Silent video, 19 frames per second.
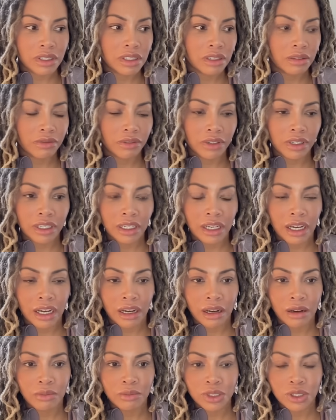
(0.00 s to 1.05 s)
different
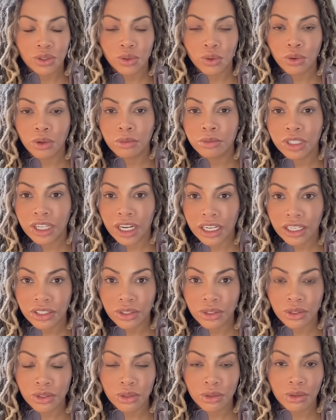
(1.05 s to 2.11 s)
um, storm
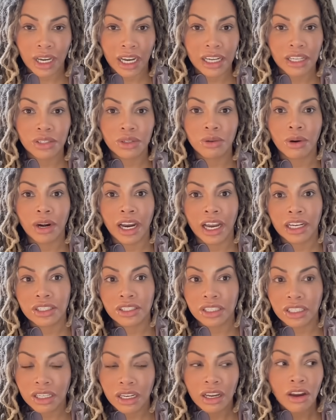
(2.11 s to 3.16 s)
chasers, who guys who are
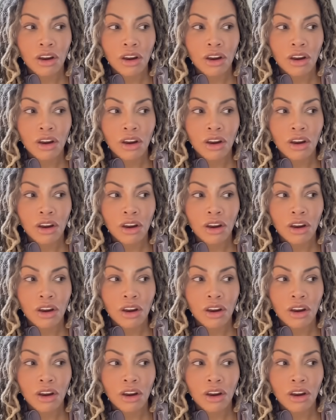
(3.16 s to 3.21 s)
actually